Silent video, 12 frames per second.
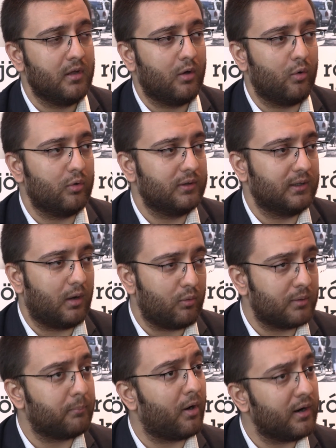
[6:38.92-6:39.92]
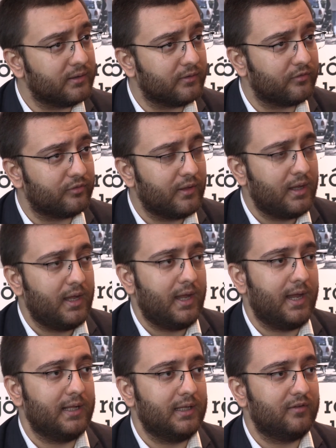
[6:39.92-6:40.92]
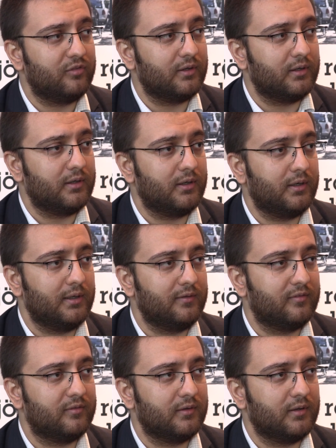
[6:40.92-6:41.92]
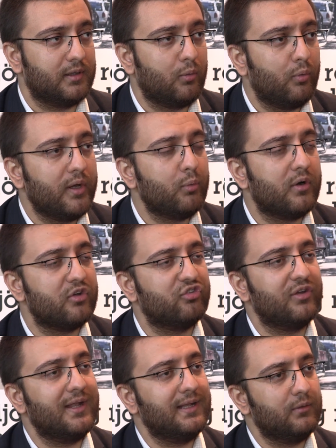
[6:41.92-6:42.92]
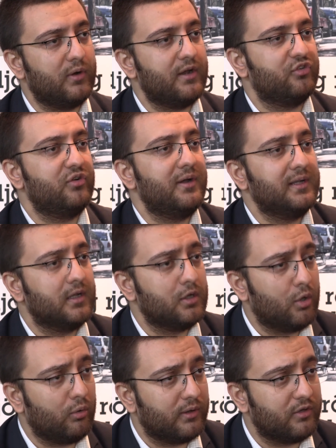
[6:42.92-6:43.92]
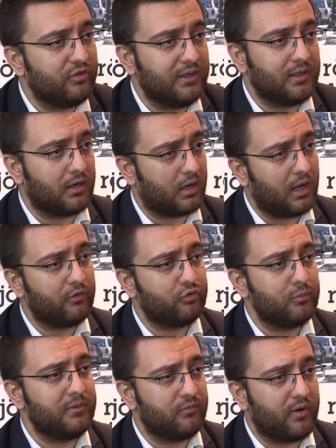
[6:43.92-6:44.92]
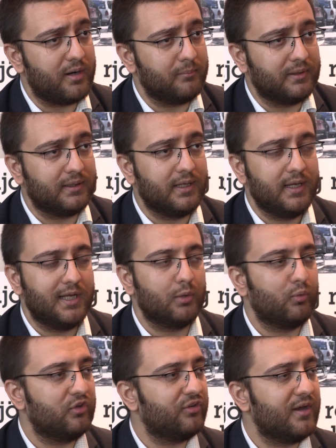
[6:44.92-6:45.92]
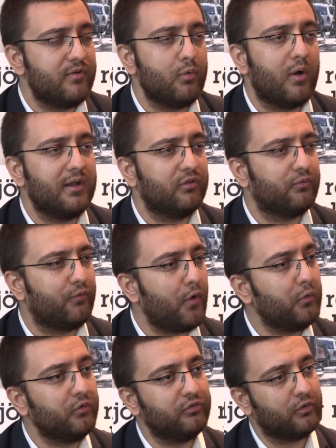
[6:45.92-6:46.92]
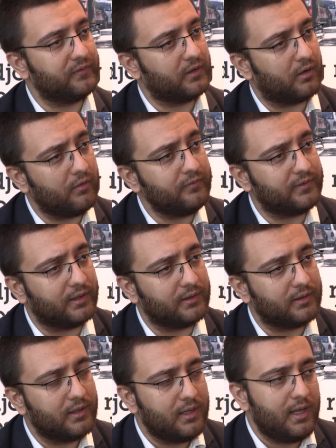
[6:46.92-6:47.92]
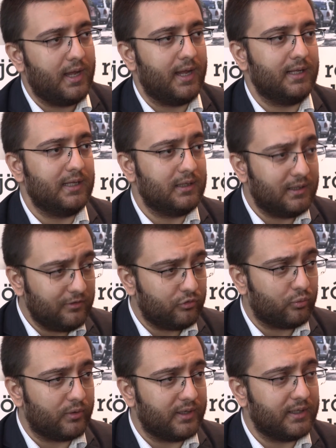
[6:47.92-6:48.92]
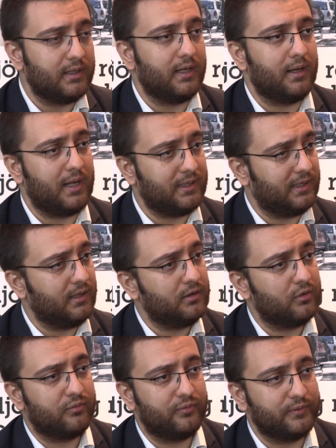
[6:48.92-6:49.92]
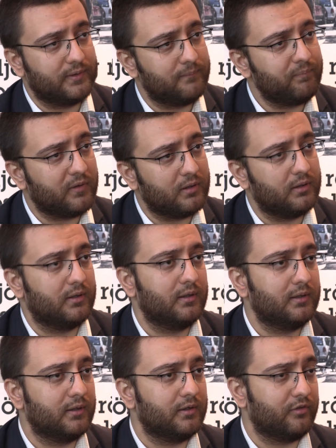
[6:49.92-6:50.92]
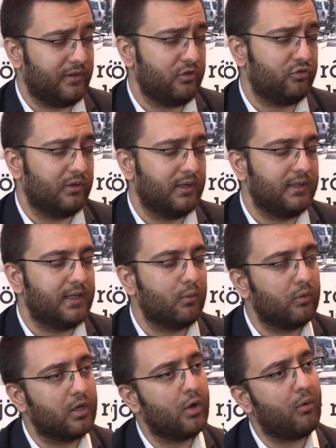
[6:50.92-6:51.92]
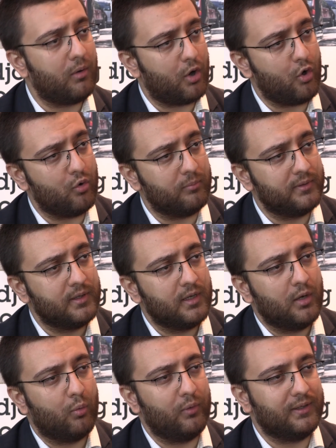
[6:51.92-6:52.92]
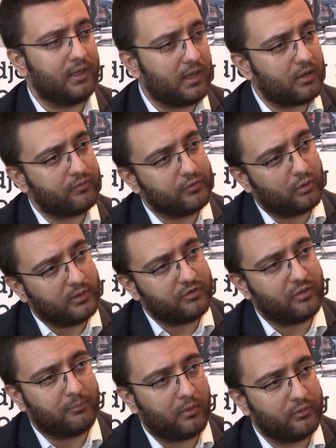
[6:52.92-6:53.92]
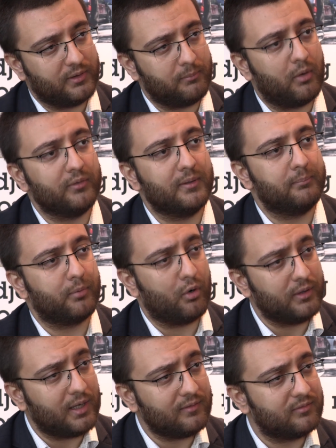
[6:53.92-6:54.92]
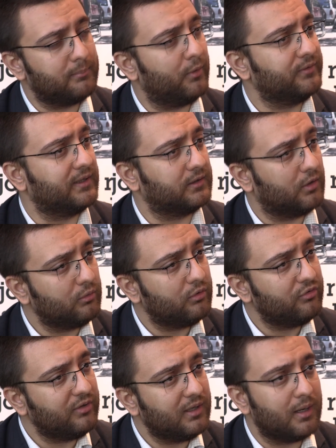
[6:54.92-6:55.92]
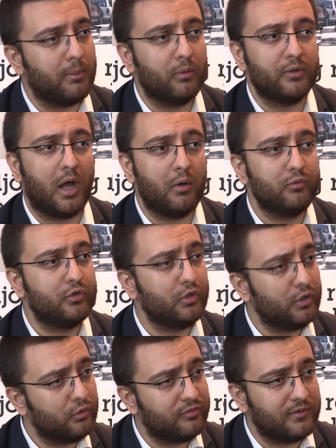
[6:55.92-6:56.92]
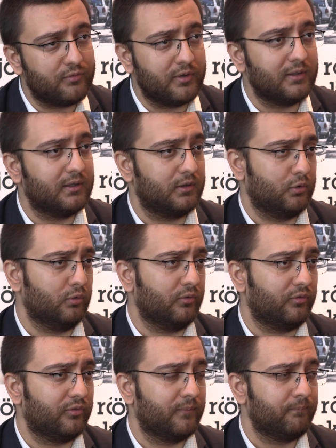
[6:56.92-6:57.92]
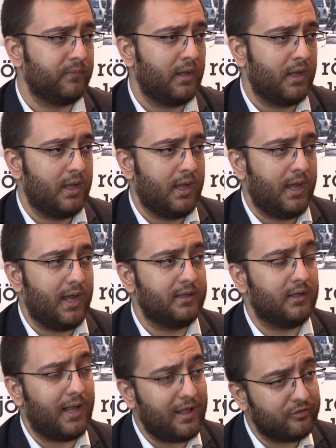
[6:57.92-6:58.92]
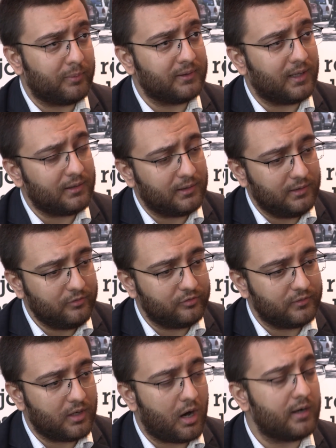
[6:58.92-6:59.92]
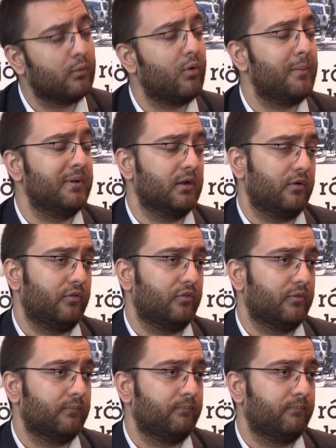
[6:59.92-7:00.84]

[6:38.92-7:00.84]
all our partners, and it's the way we're sharing the knowledge in a classroom environment in which everyone is focused on the content, and in this way, at the end of the session, they will go home with a lot of knowledge about the products, about technology, about how to use different tools. And the last but not least are the webinars.